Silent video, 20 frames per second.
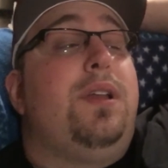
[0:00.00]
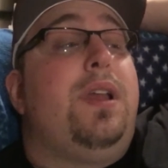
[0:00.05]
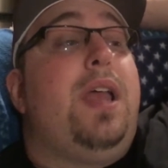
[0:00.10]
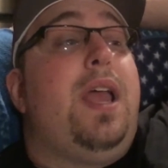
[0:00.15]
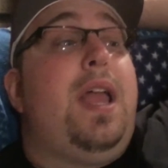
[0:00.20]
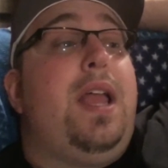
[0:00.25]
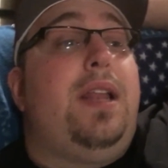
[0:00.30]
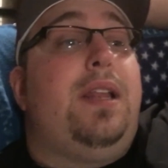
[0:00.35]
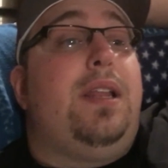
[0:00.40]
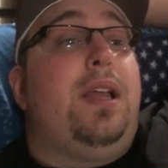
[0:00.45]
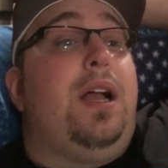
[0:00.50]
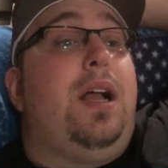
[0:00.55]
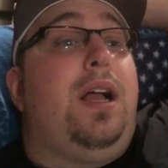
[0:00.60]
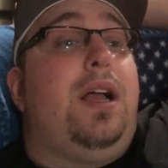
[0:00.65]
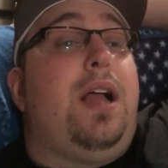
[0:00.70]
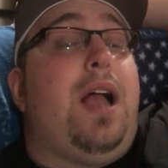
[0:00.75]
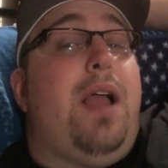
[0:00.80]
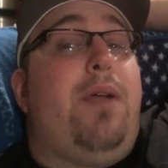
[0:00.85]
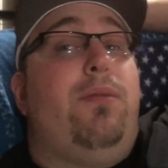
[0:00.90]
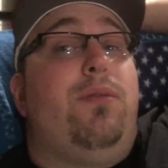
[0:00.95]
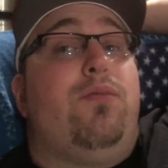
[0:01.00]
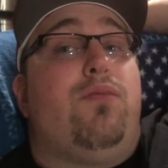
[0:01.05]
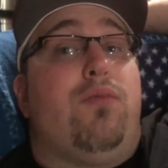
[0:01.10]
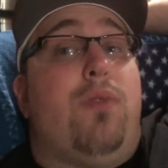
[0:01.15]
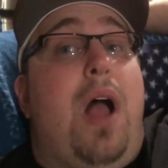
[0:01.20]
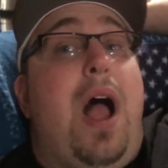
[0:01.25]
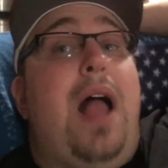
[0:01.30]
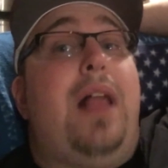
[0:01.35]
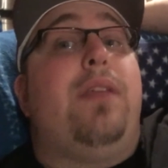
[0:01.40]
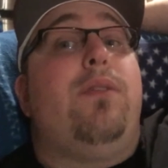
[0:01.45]
and uh, I would
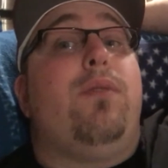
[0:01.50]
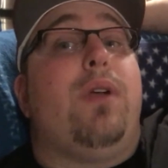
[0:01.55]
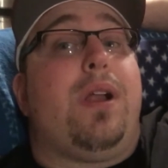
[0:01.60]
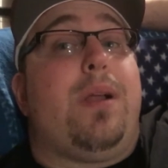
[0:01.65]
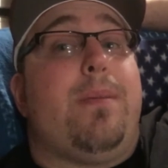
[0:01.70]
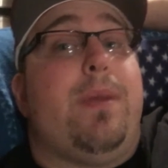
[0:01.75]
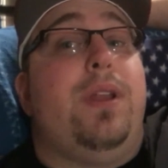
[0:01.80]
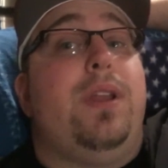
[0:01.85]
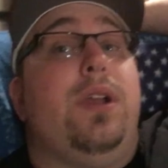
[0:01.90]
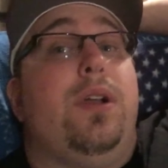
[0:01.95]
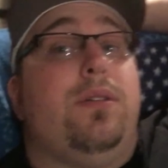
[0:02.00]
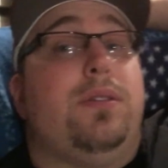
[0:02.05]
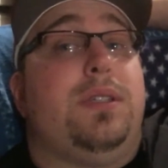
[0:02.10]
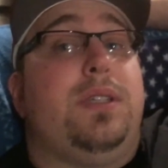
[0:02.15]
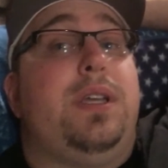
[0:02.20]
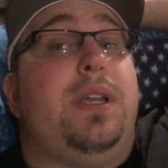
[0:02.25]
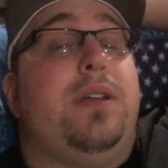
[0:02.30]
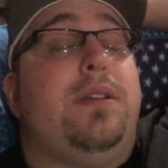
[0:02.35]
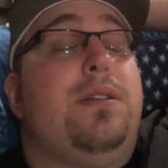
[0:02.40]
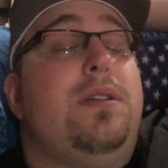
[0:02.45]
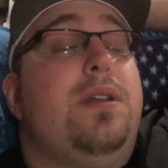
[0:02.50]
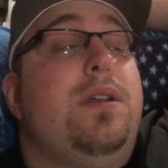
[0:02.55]
highly recommend you go see it.